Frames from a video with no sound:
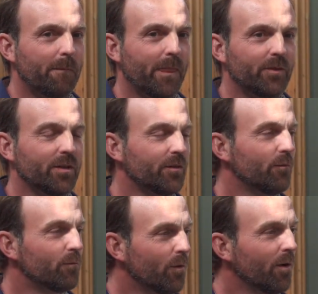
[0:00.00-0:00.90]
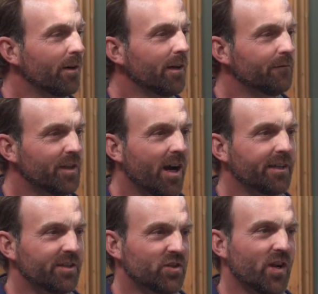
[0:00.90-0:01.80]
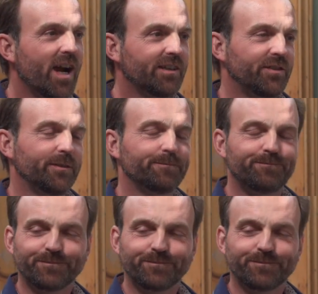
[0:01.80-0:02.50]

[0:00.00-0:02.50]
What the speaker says: we heard the roar of Donnie's tractor.